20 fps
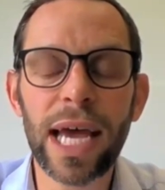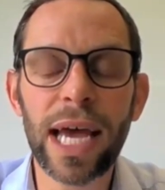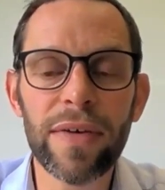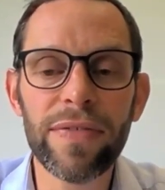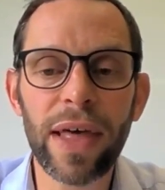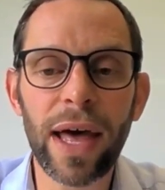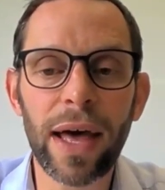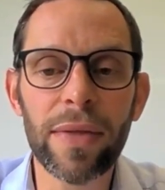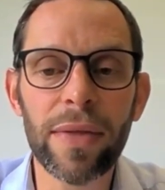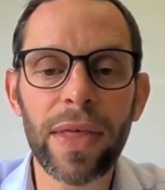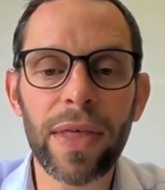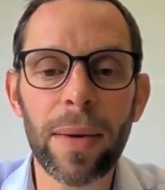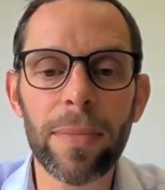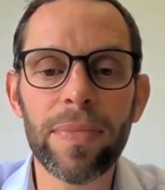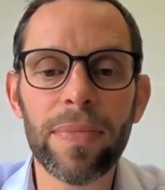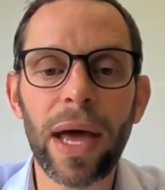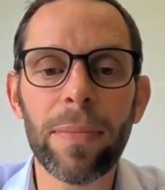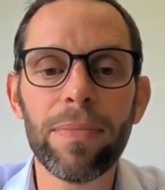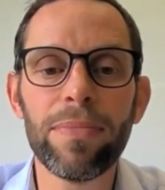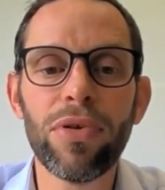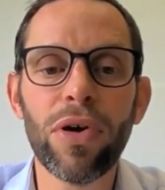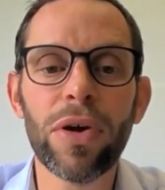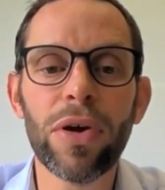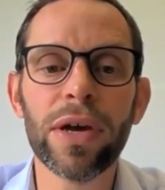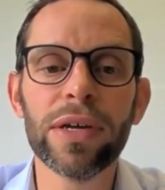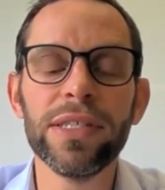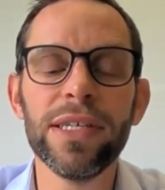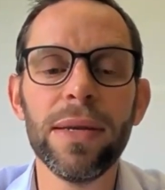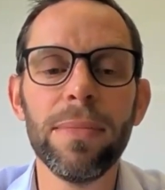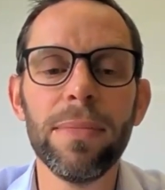have that
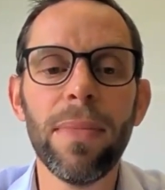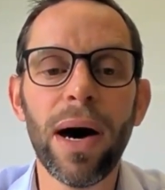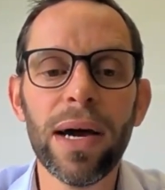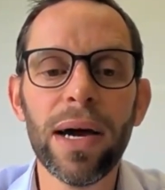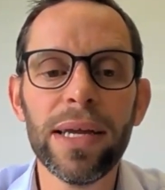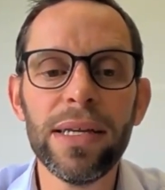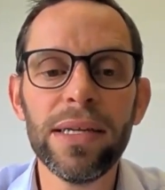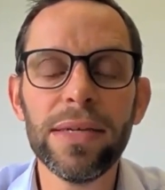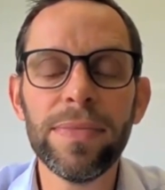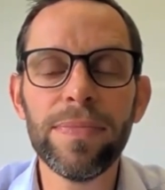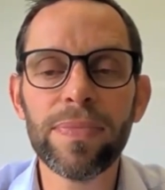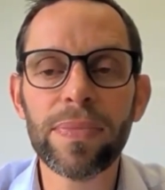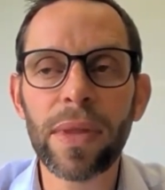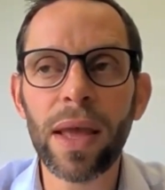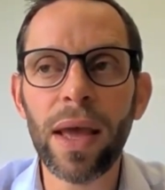product in mind.